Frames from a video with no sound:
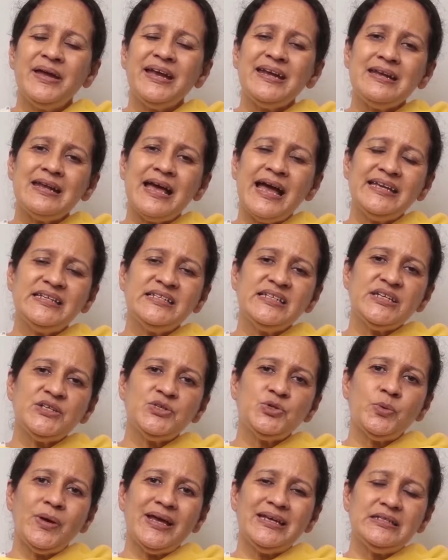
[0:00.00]

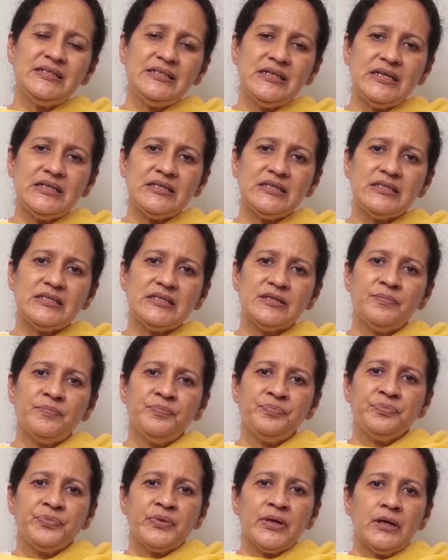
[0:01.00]
Mid-1920s,
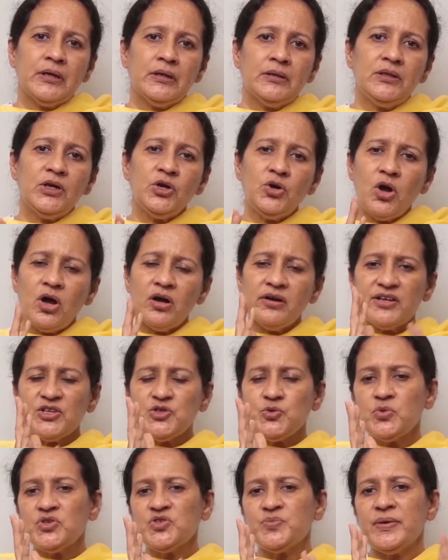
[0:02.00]
the
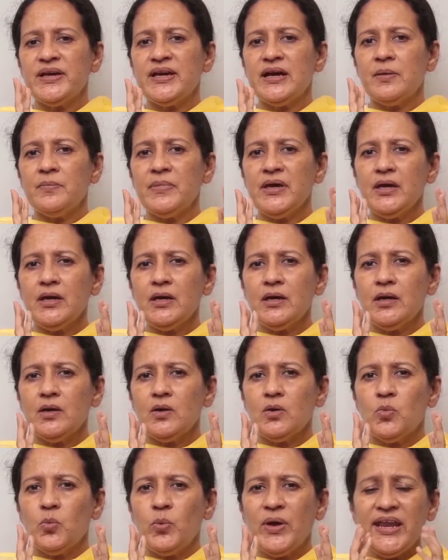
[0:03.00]
Congress was
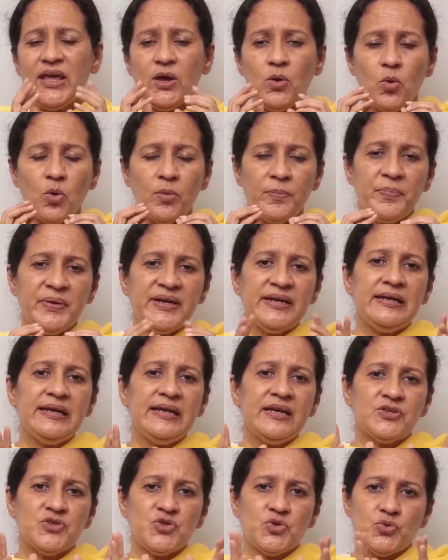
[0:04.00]
becoming very
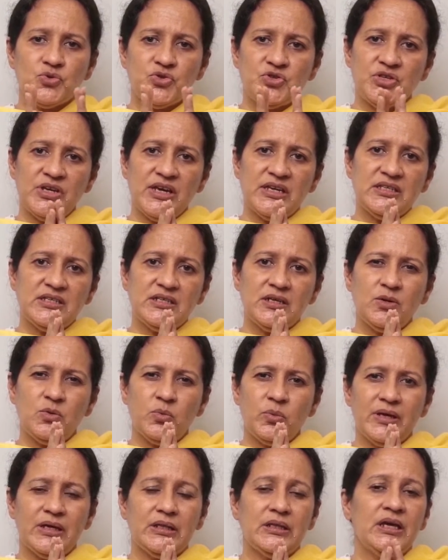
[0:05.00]
openly
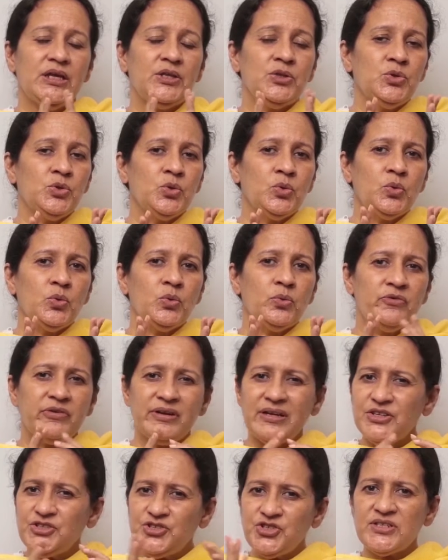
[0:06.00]
associated with
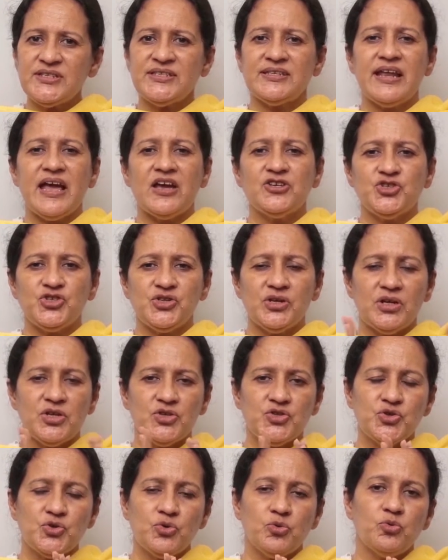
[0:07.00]
Hindu religious
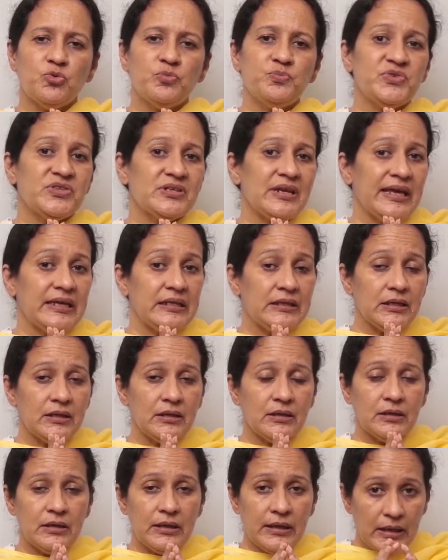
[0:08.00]
nationalist groups
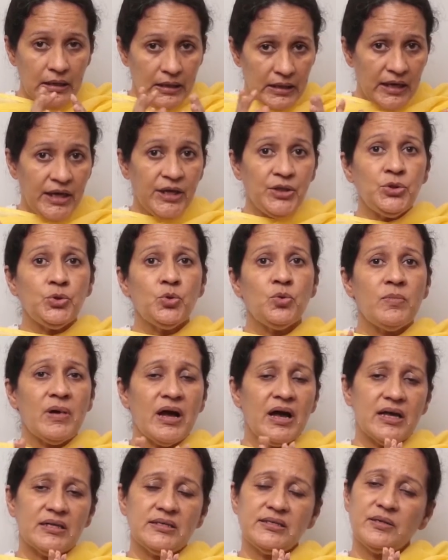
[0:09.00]
like the Hindu
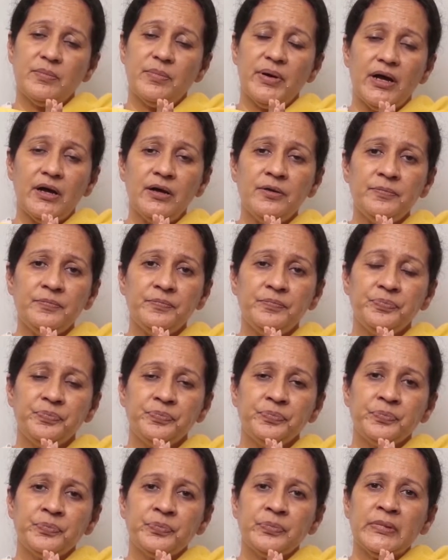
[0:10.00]
Mahasabha.
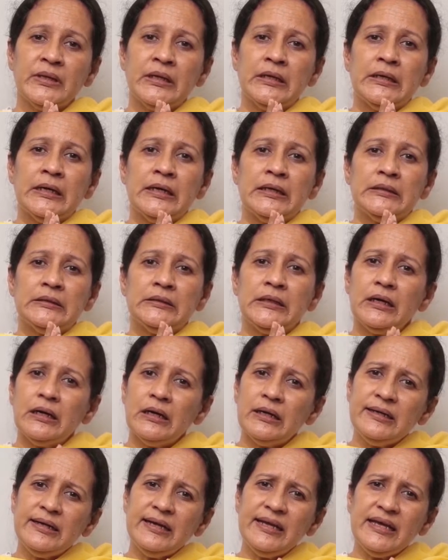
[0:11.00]

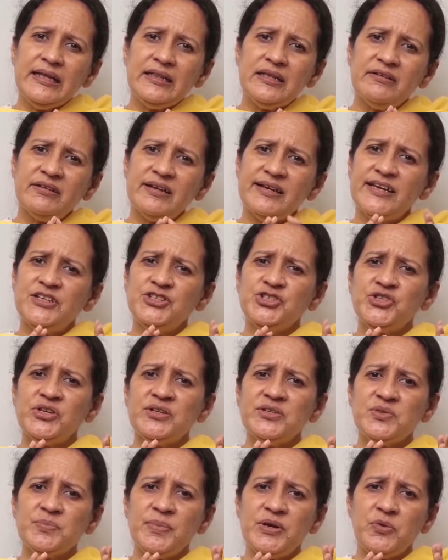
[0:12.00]
Thirdly, the
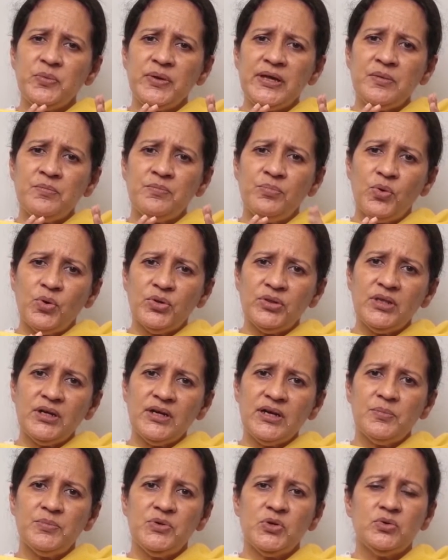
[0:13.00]
relations between
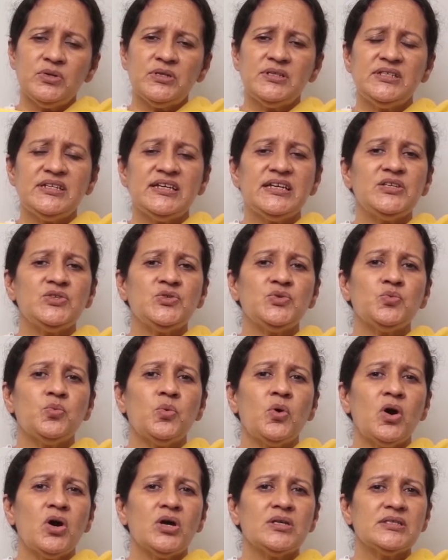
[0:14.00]
both the
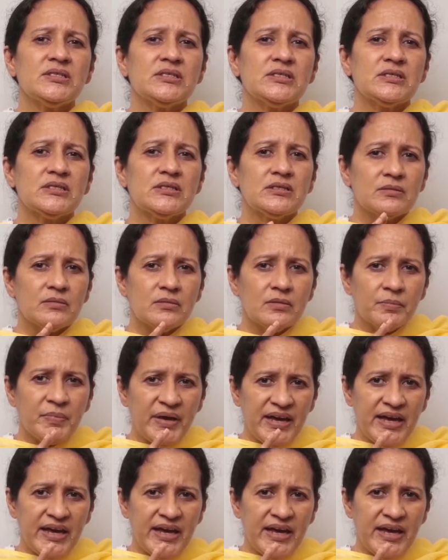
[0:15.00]
communities was